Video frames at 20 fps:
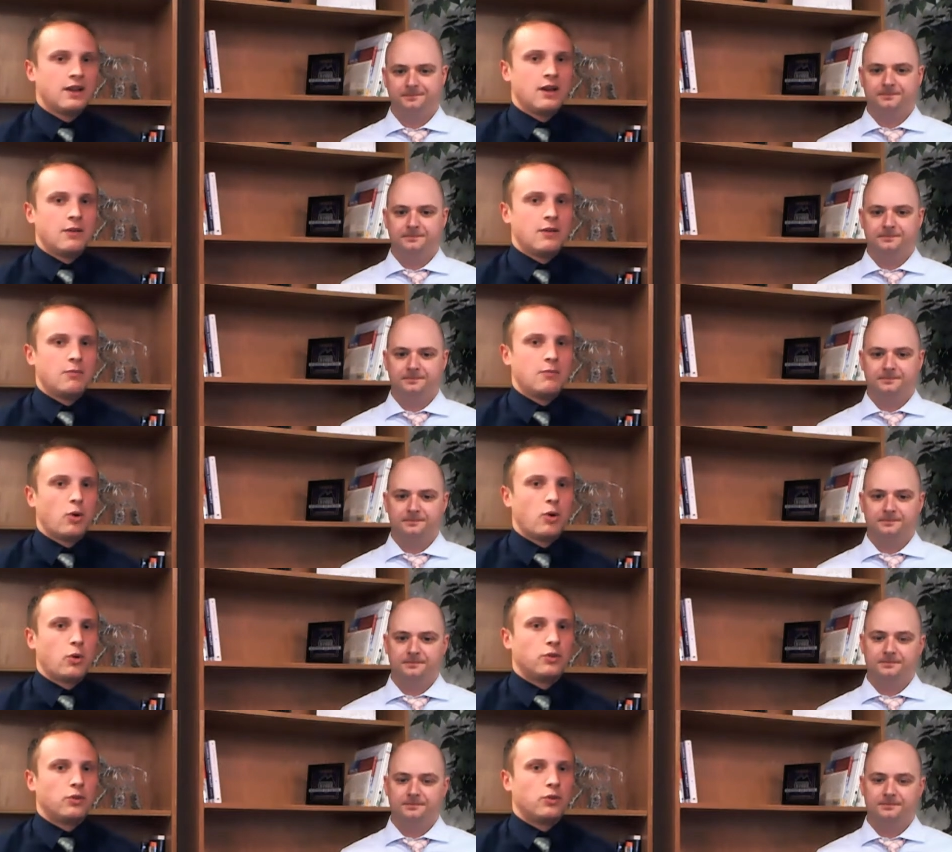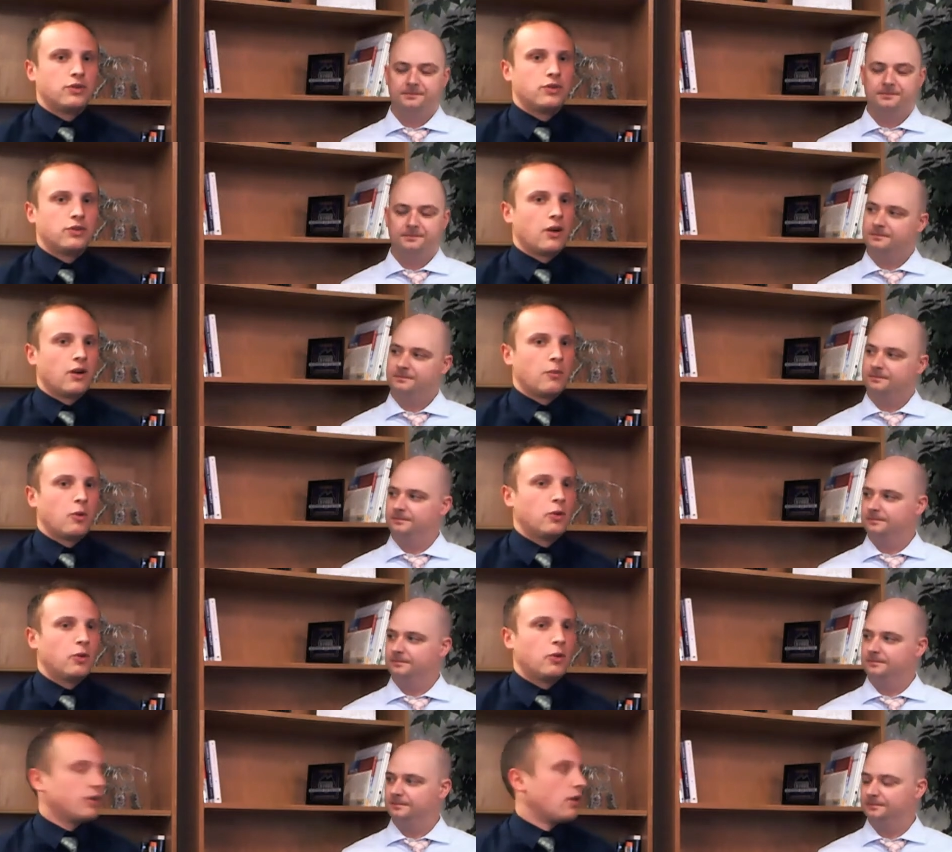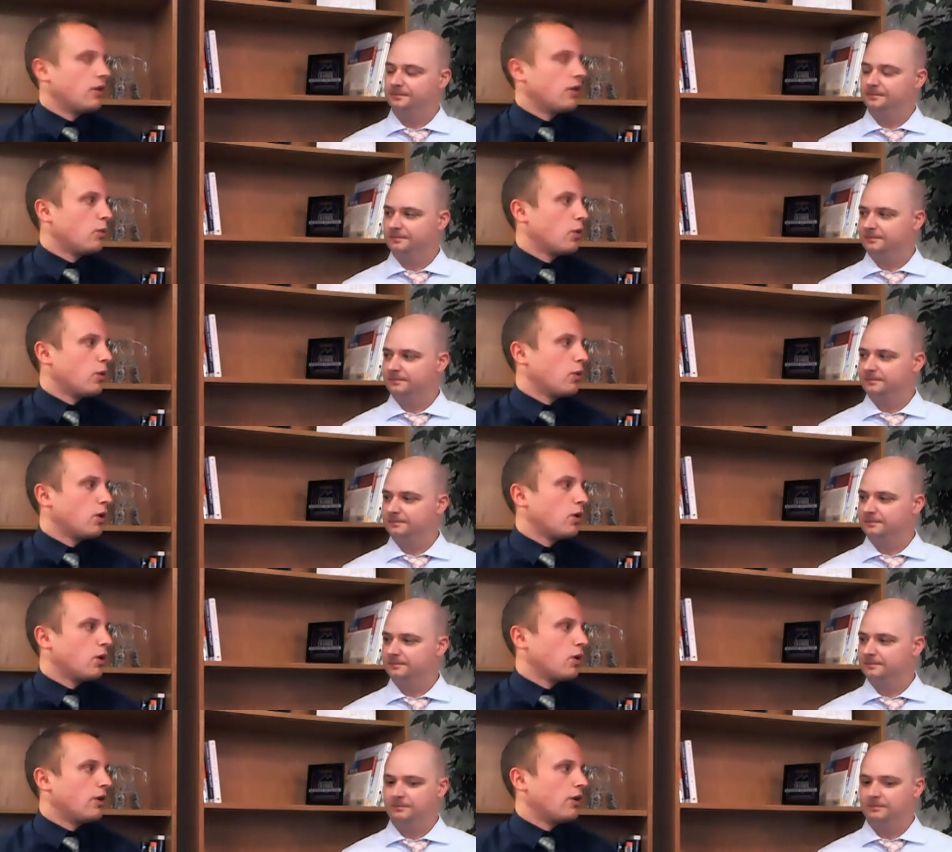Speaker 1: molds our molds our
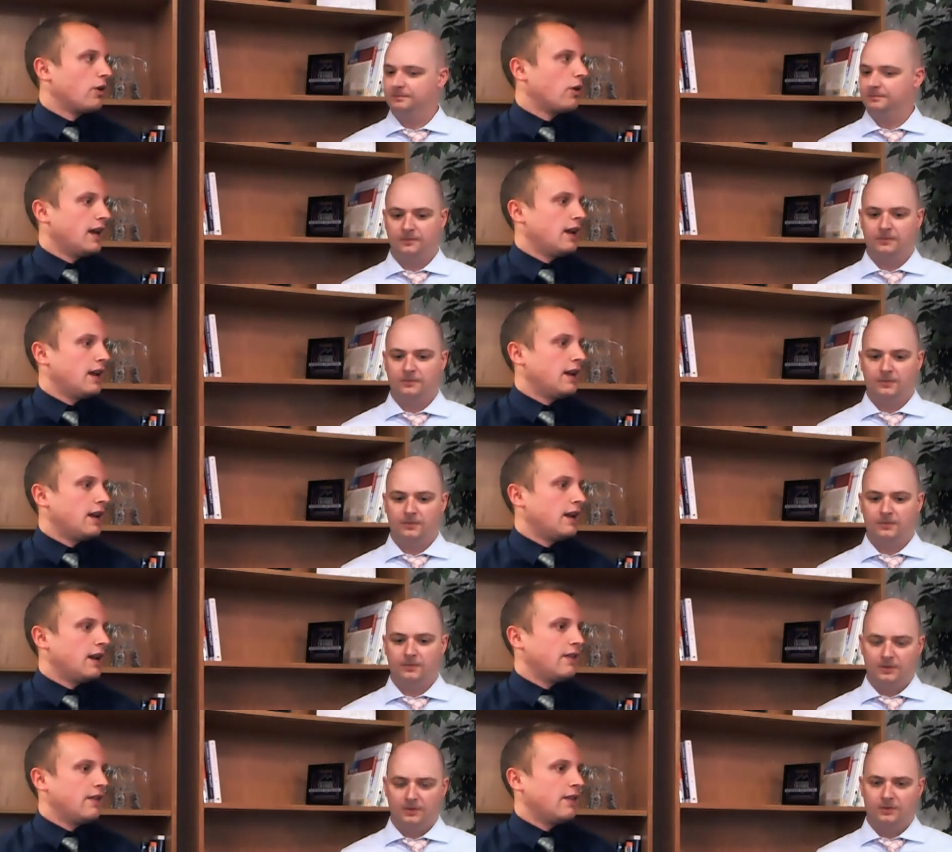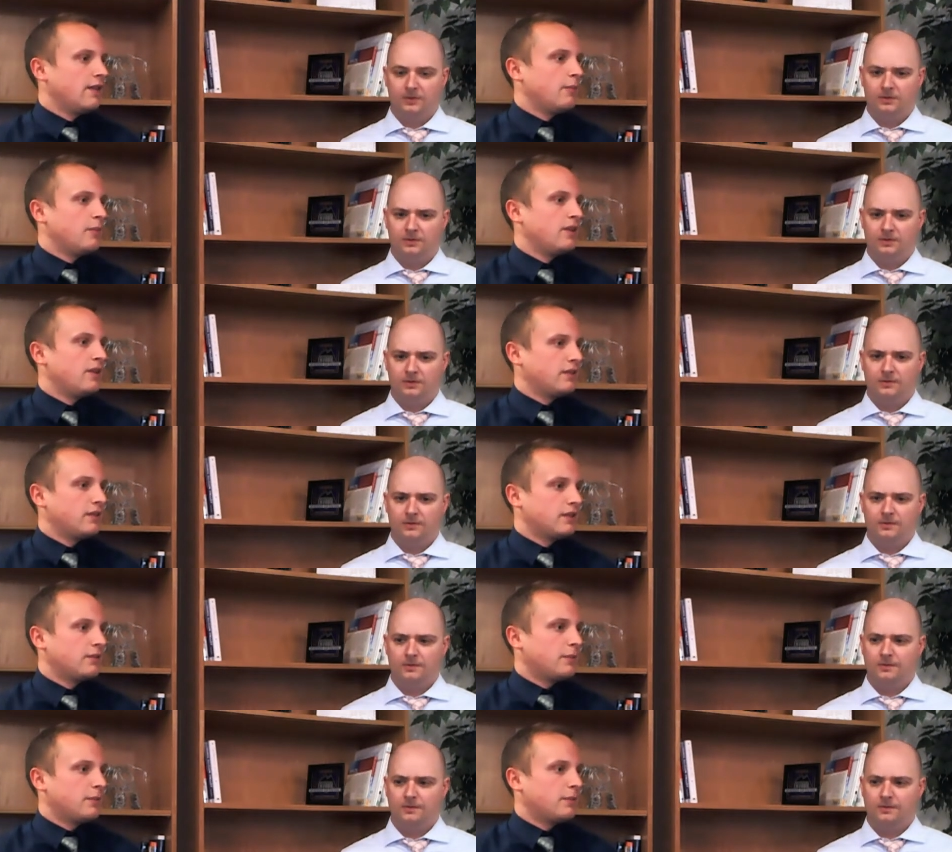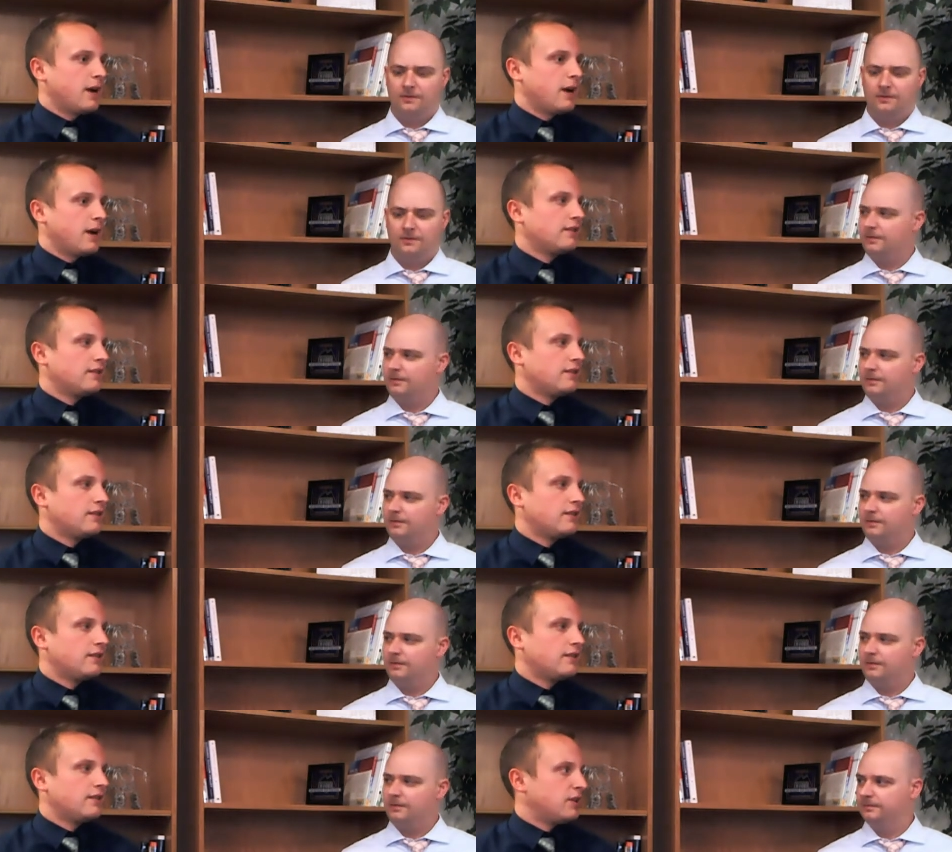world and, and, and the business mindset and
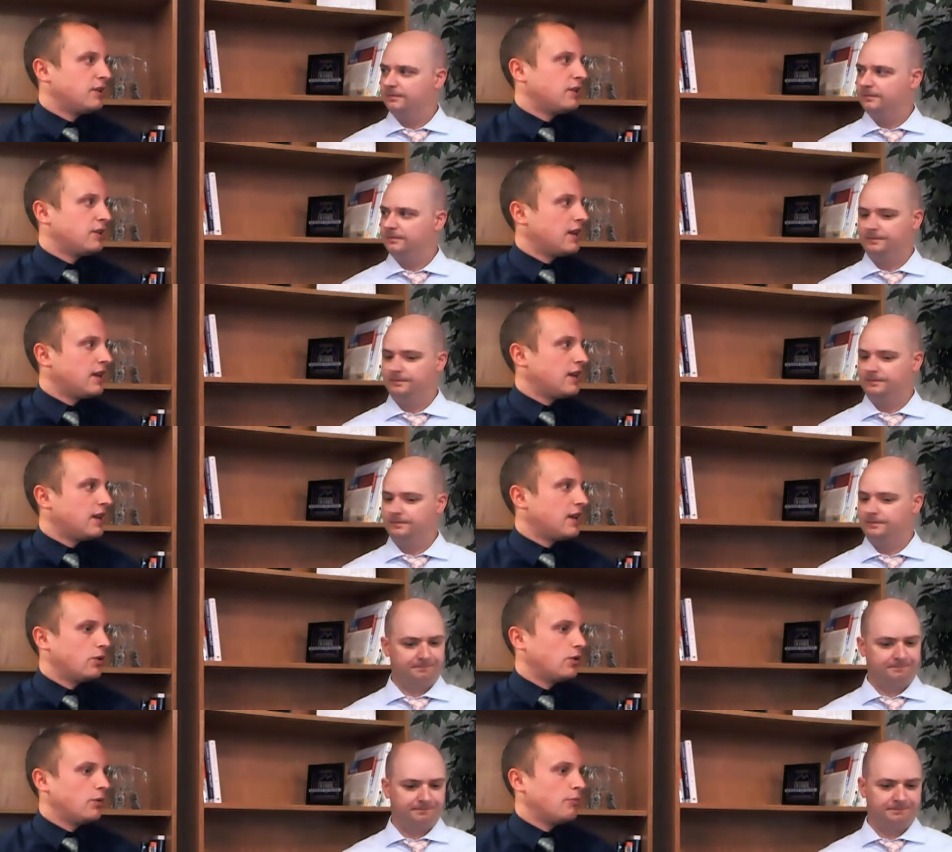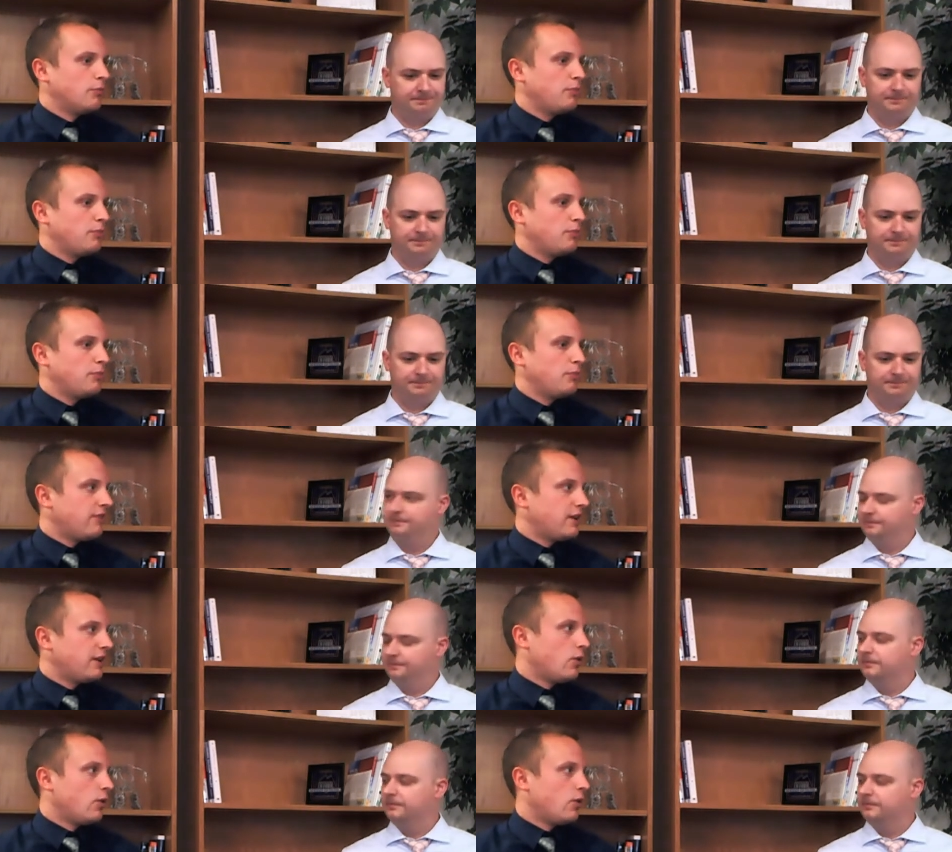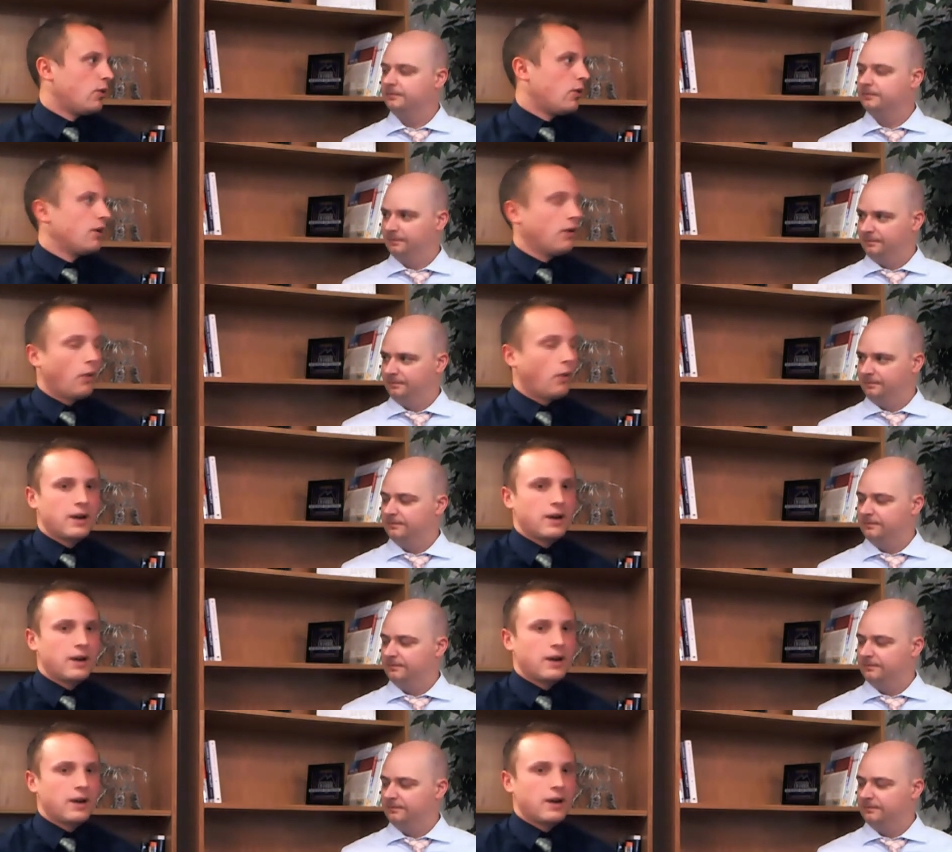the potential benefit or, or